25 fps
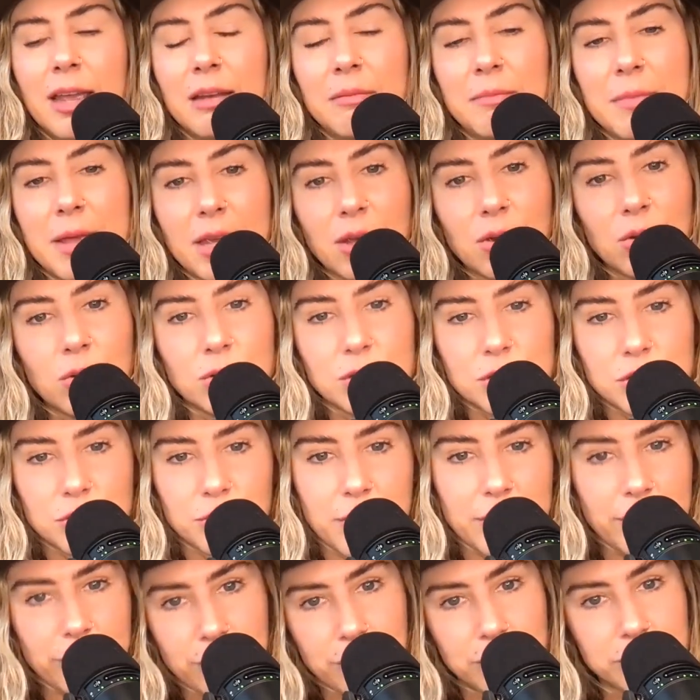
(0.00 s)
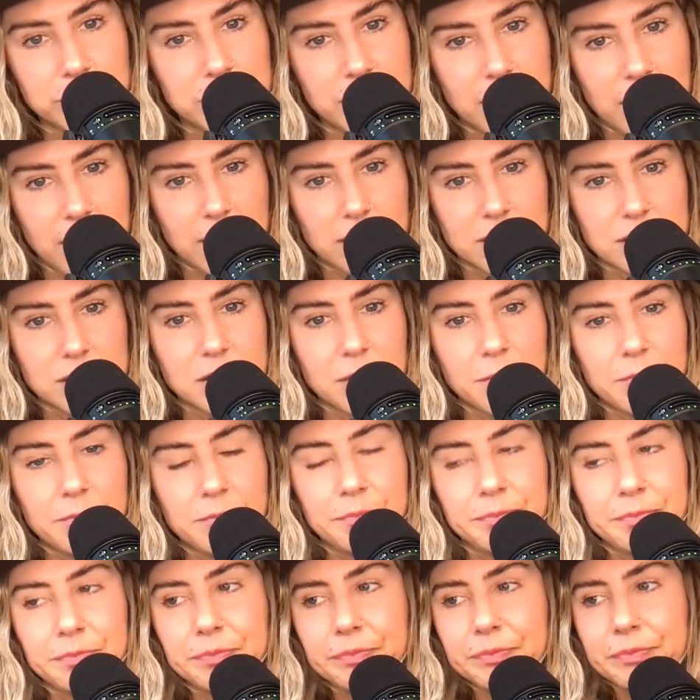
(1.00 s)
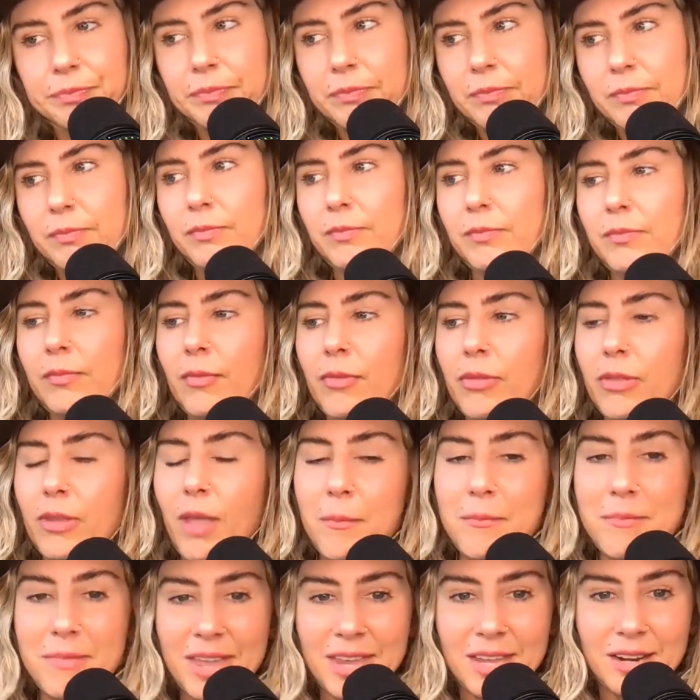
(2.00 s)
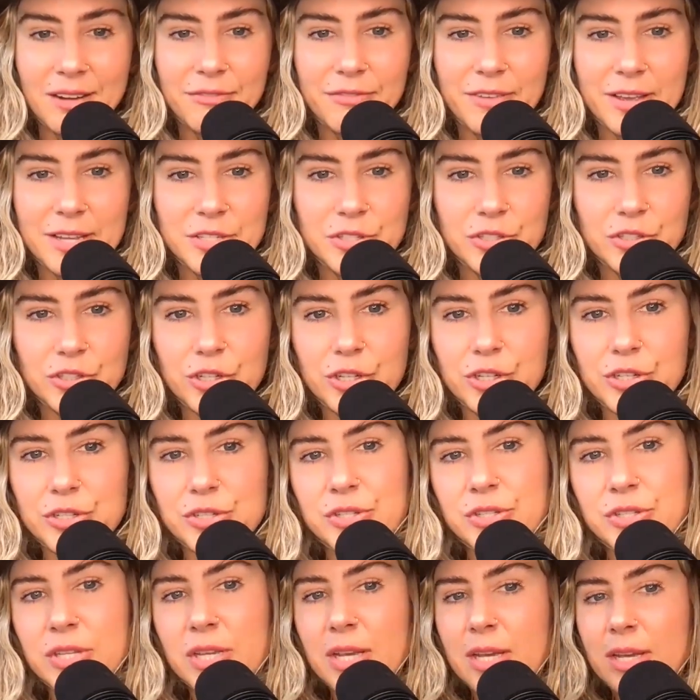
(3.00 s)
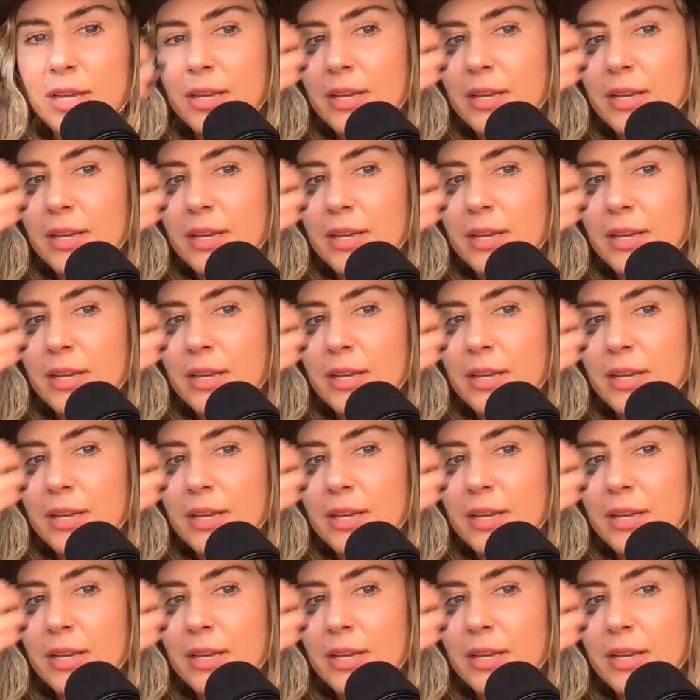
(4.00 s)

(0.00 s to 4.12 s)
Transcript: and make goals around those things. Manifestors